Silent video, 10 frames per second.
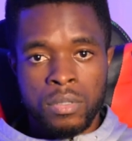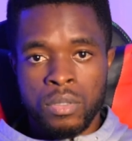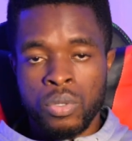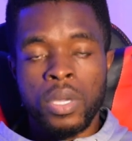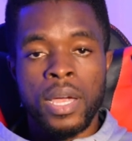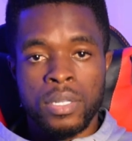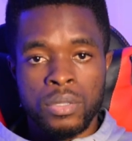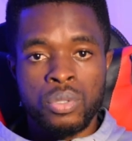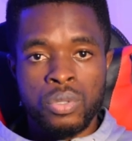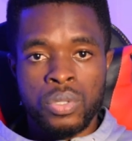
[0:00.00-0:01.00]
you can
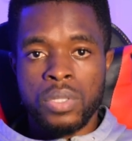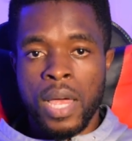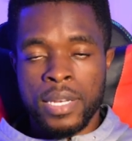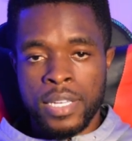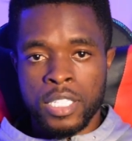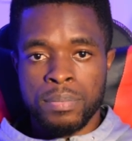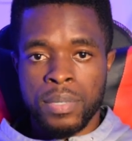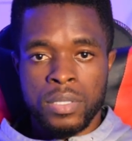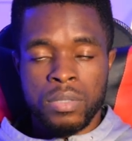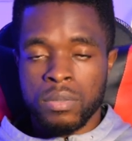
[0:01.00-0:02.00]
use
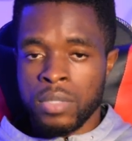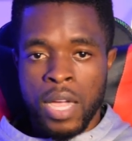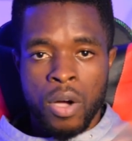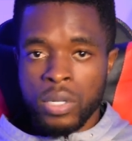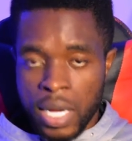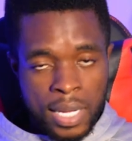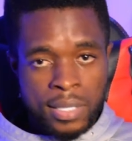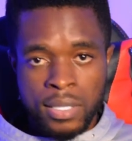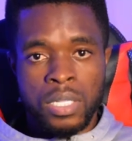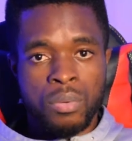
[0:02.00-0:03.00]
AliExpress. There are other
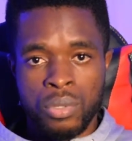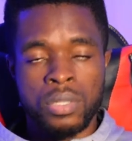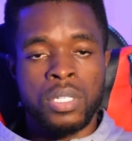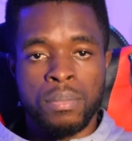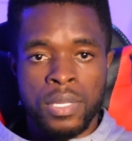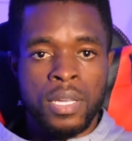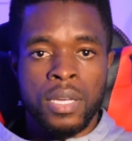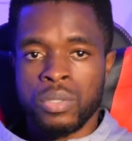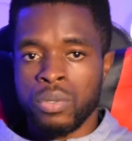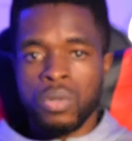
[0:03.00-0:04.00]
gadgets I'm using on eBay.
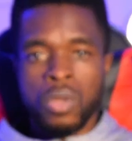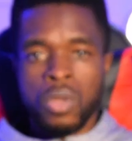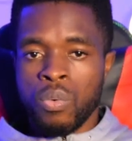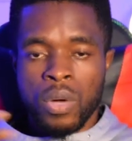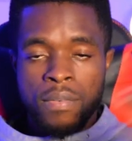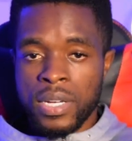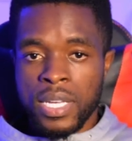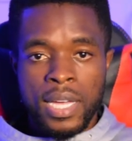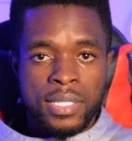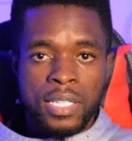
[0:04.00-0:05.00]
So whatever
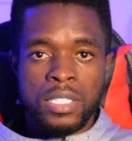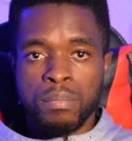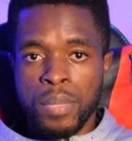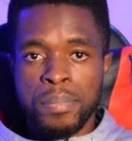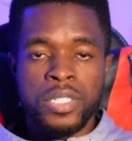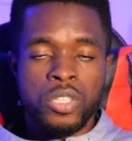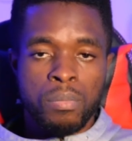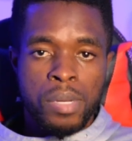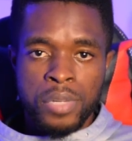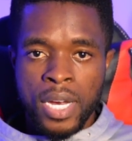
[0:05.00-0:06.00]
the gadgets, maybe it's your
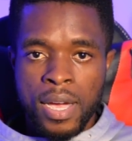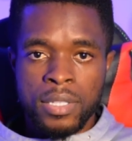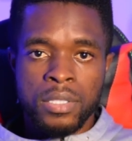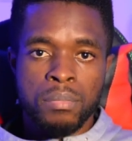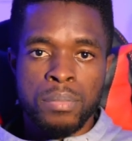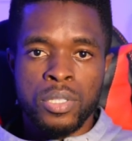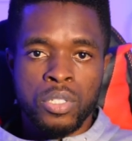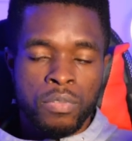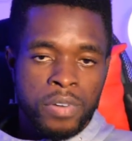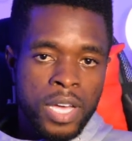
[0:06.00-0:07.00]
memory cards, maybe it's
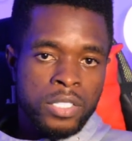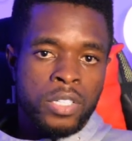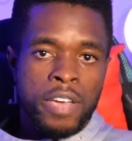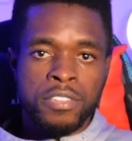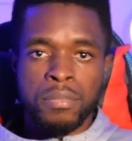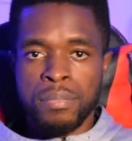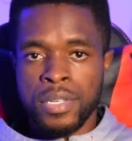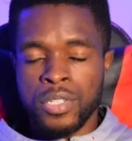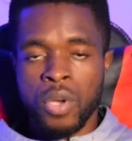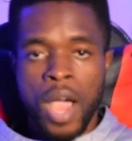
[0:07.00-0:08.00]
your flash drives, maybe
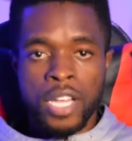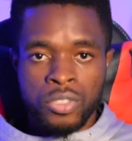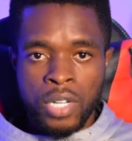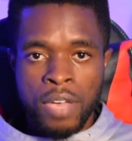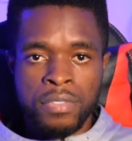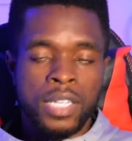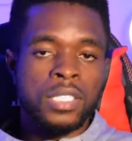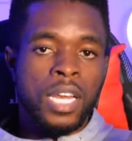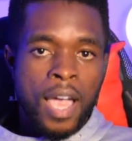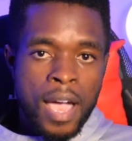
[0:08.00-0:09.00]
it's your hard drives,
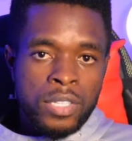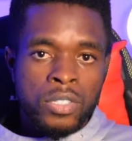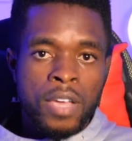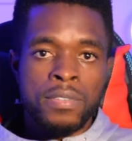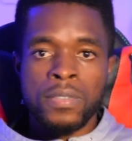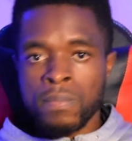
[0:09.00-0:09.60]
external hard drives,